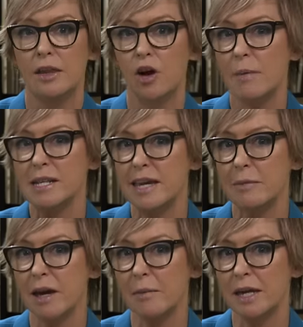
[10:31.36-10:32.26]
The comments
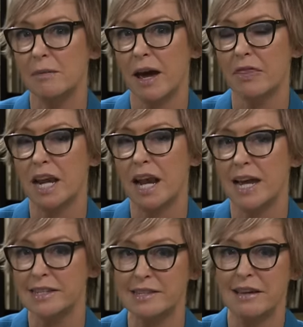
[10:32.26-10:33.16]
keep coming in about the
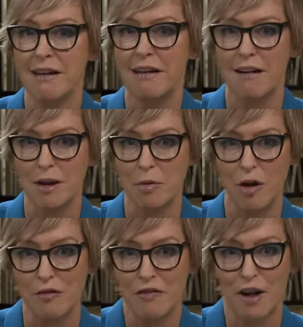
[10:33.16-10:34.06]
less
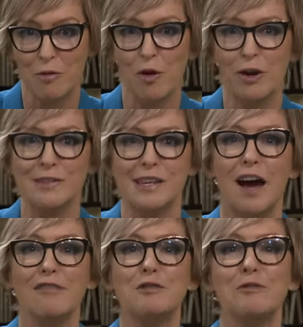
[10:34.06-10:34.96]
high-profile royals.
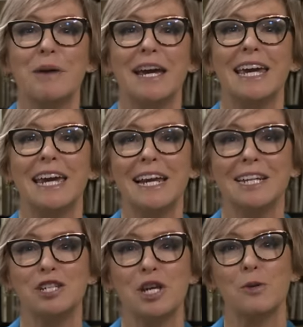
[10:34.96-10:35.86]
After Rebecca
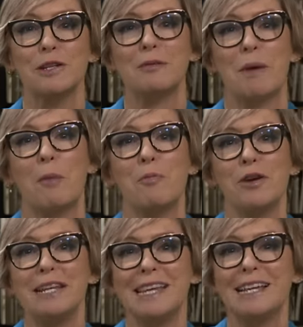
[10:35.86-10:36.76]
English told us about
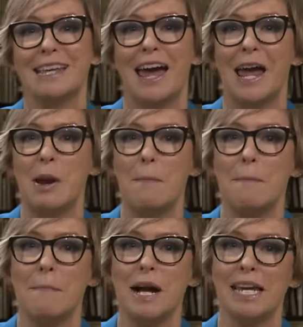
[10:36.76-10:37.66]
Princess
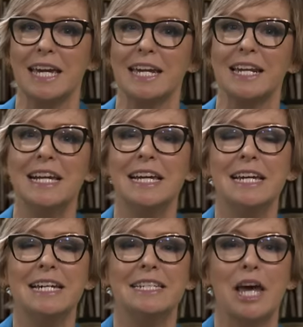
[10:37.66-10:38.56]
Anne mucking in
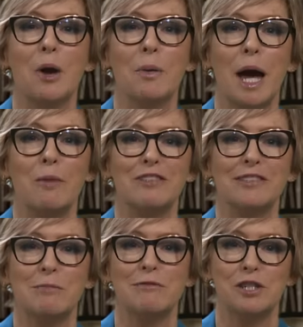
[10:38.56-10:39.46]
to help cover
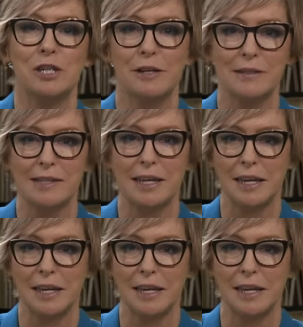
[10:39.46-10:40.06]
some of Charles's